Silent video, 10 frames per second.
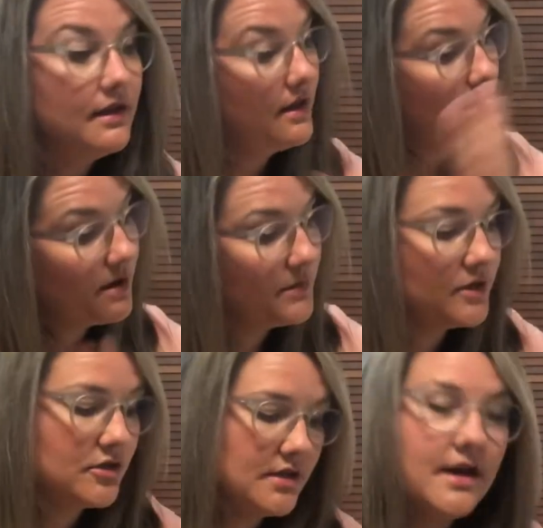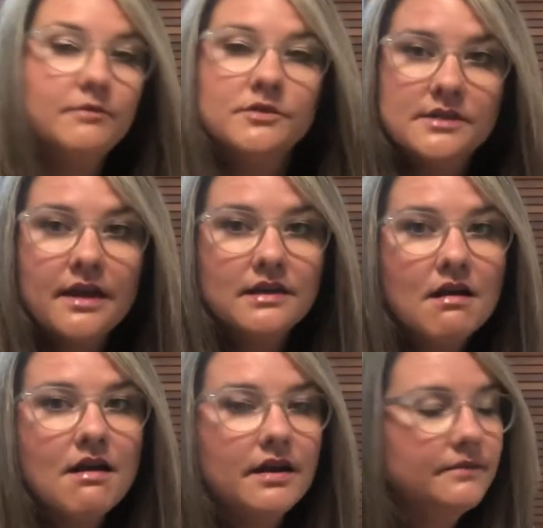How much time was I
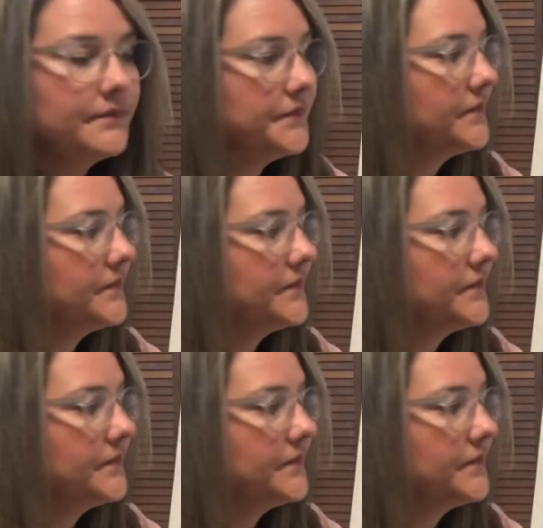gone?